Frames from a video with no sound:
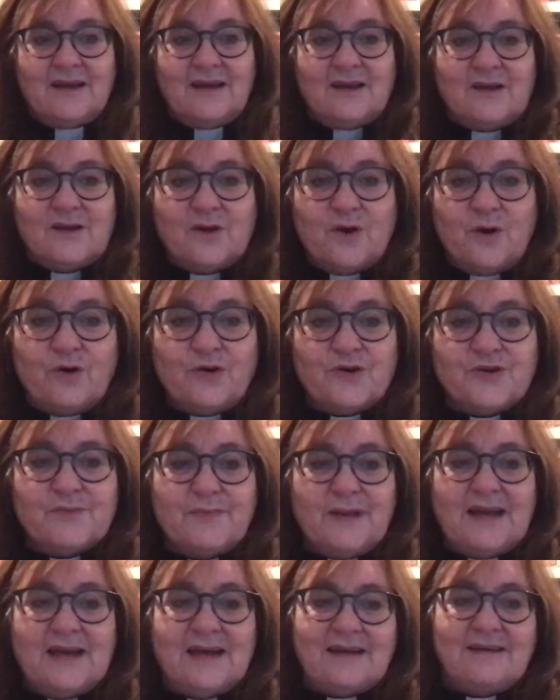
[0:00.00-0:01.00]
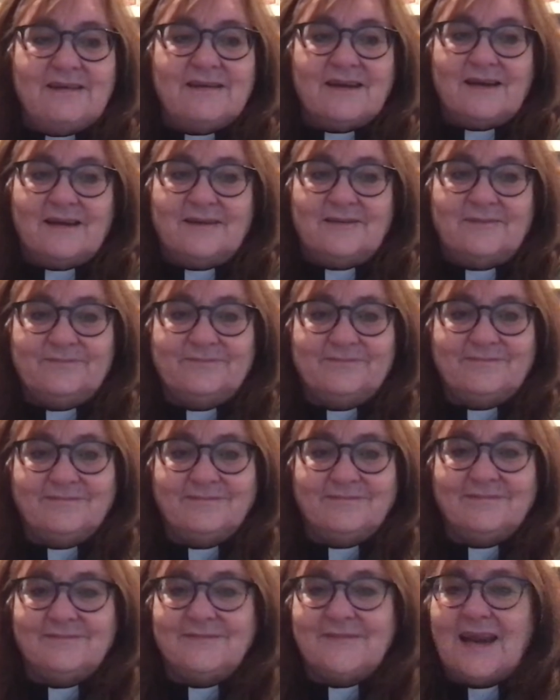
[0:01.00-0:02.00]
called me Linda,
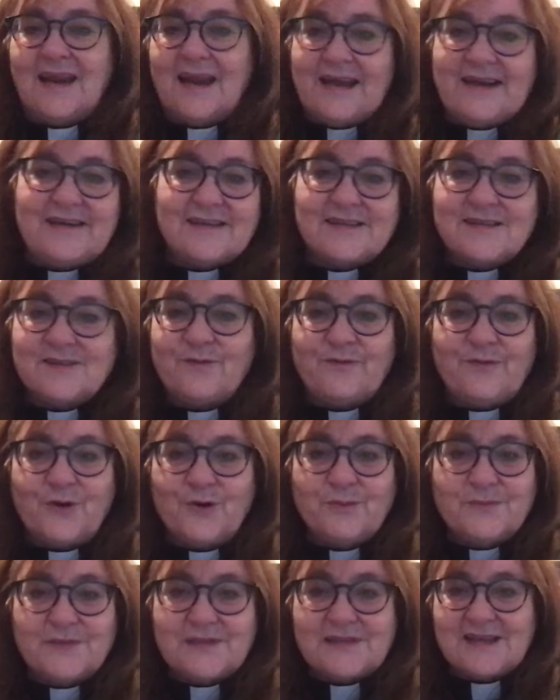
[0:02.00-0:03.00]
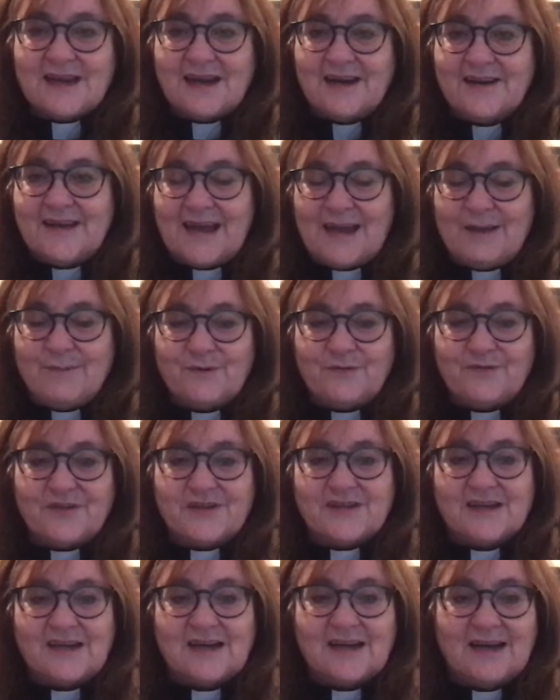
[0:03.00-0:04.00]
the latest film star name of the
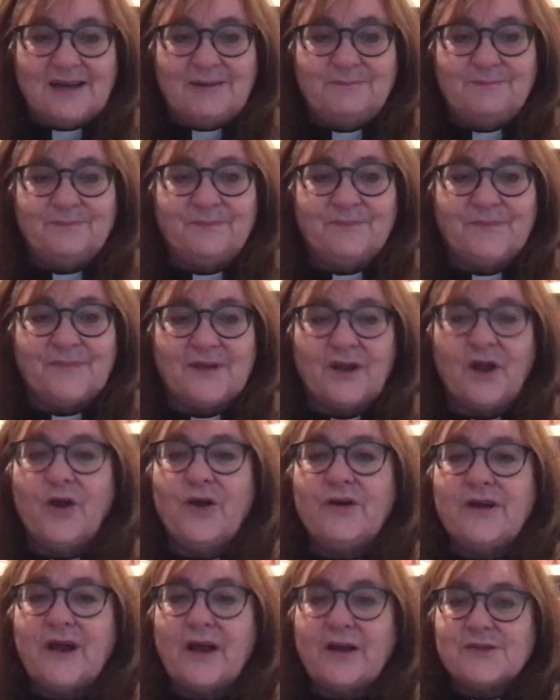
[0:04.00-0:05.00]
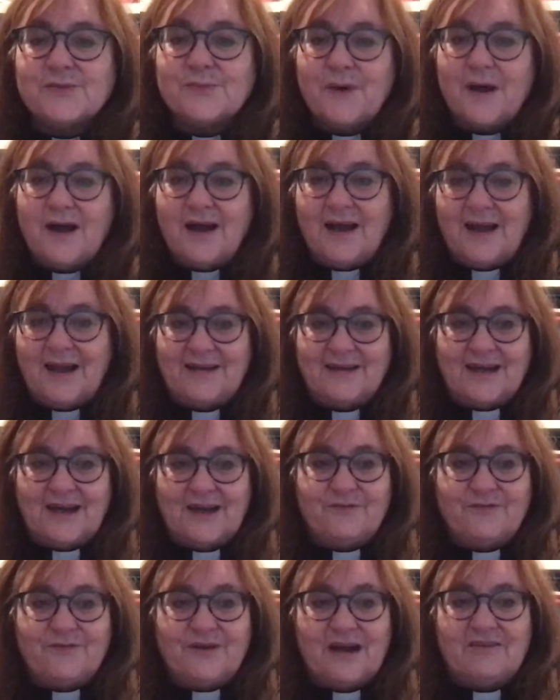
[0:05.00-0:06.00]
time. Who knows why?
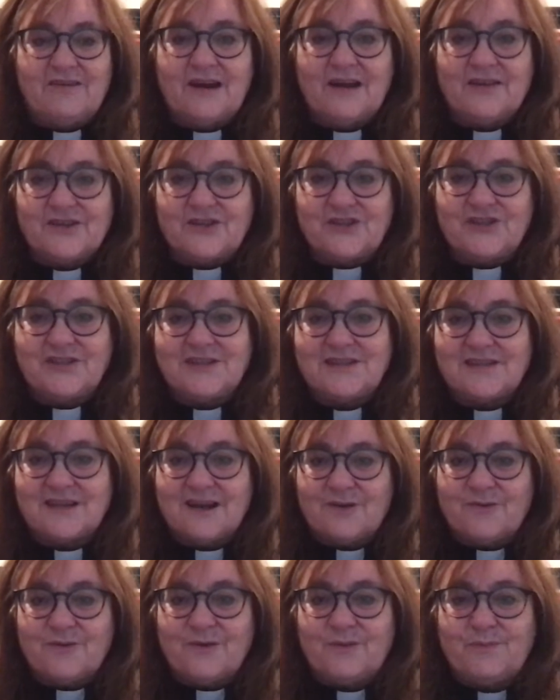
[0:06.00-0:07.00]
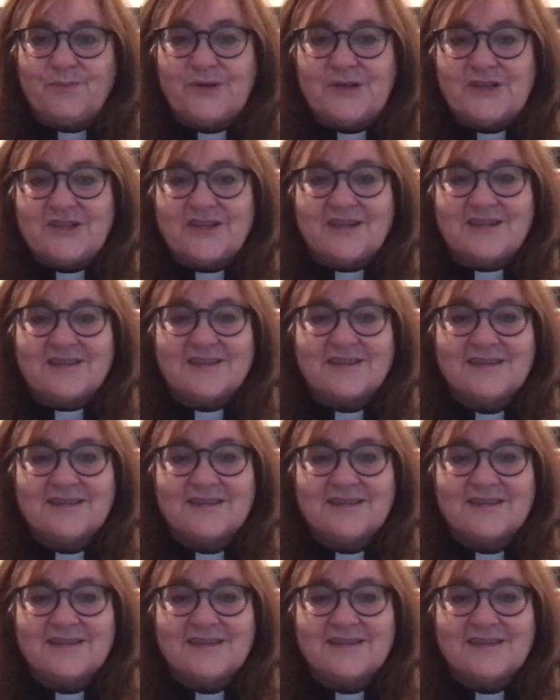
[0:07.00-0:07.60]
I'd far rather she'd stuck with Bridget.